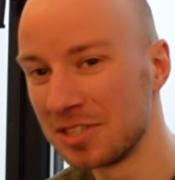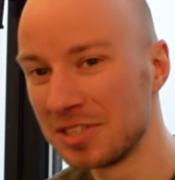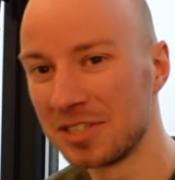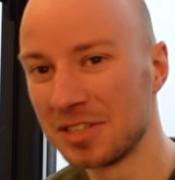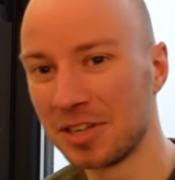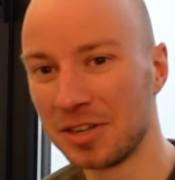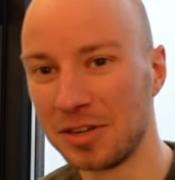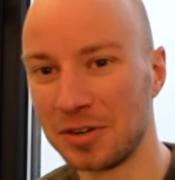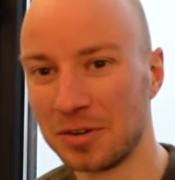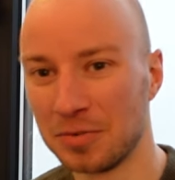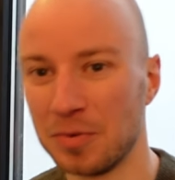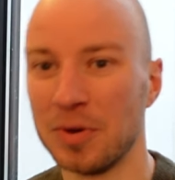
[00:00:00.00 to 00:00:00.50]

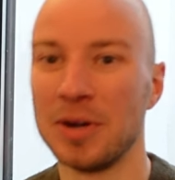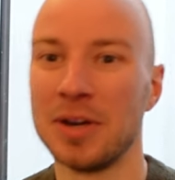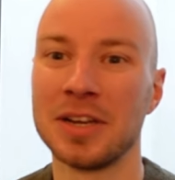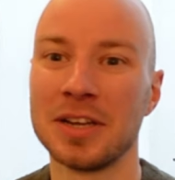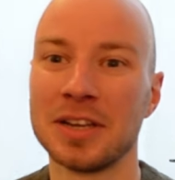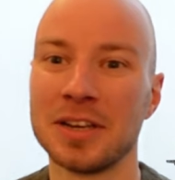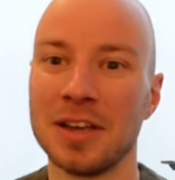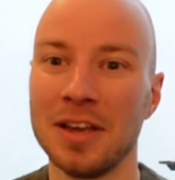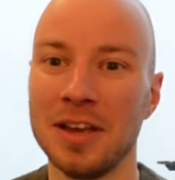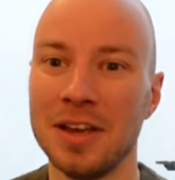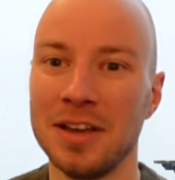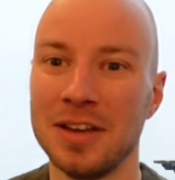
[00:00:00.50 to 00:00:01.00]
started
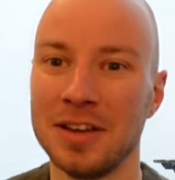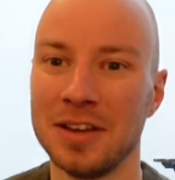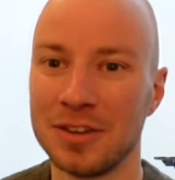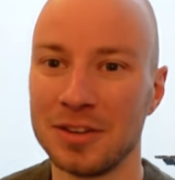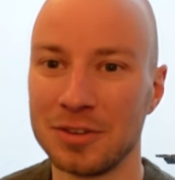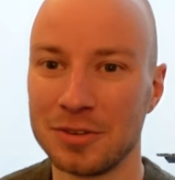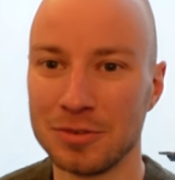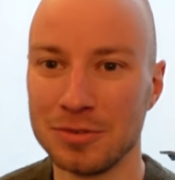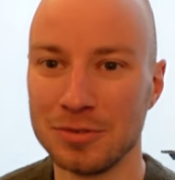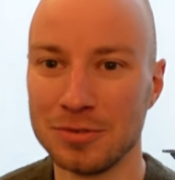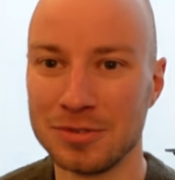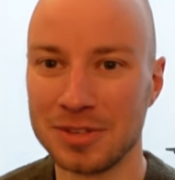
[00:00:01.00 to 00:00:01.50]
running
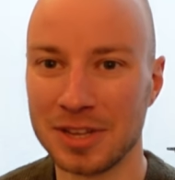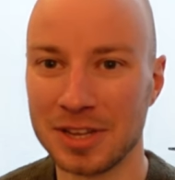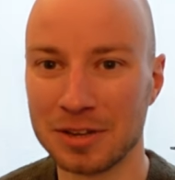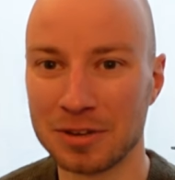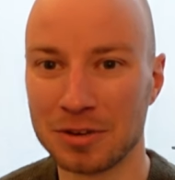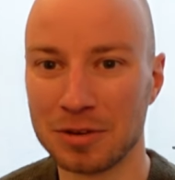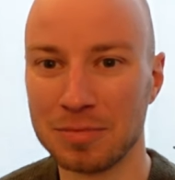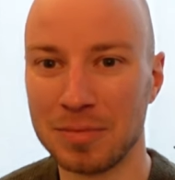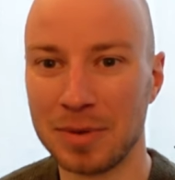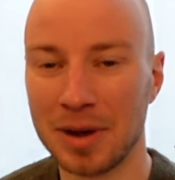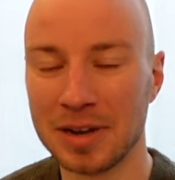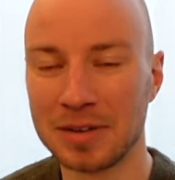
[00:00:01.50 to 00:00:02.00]
to say
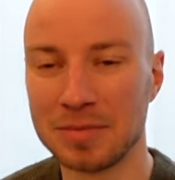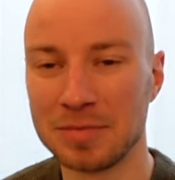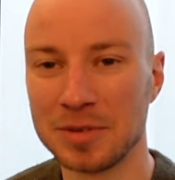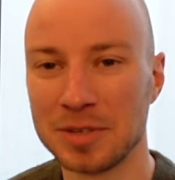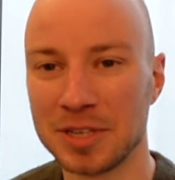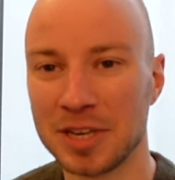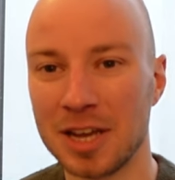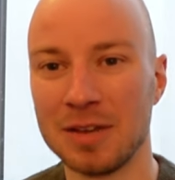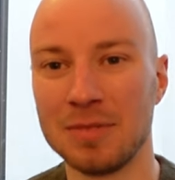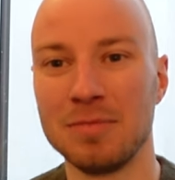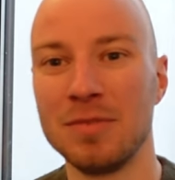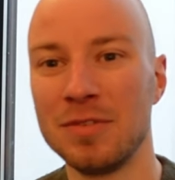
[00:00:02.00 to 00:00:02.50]
goodbye to me
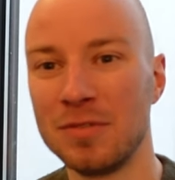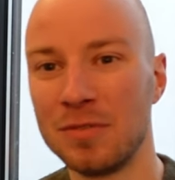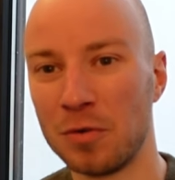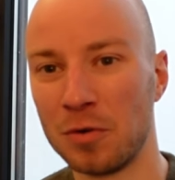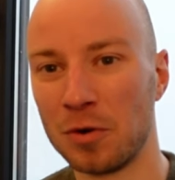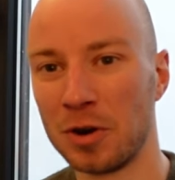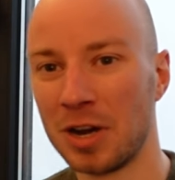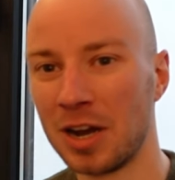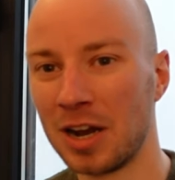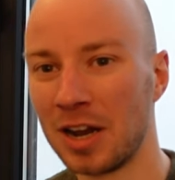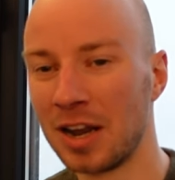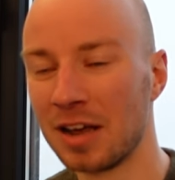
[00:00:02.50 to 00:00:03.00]
again
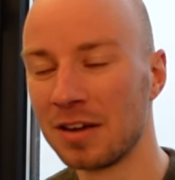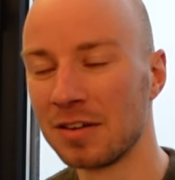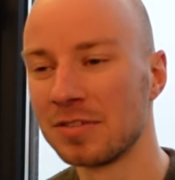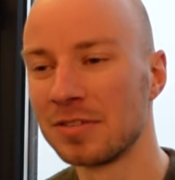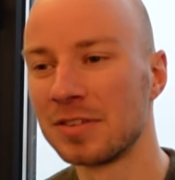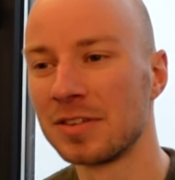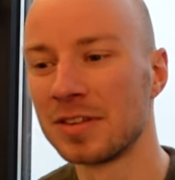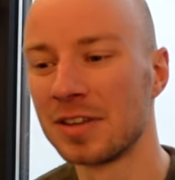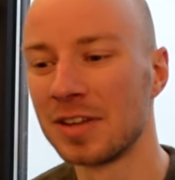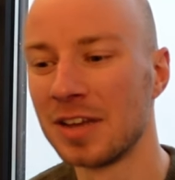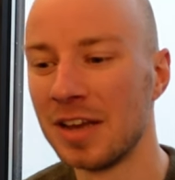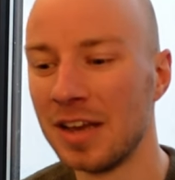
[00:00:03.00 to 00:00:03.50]
before I
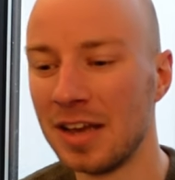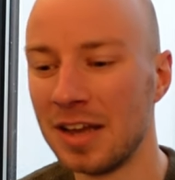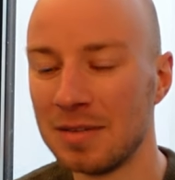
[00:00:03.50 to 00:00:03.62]
left.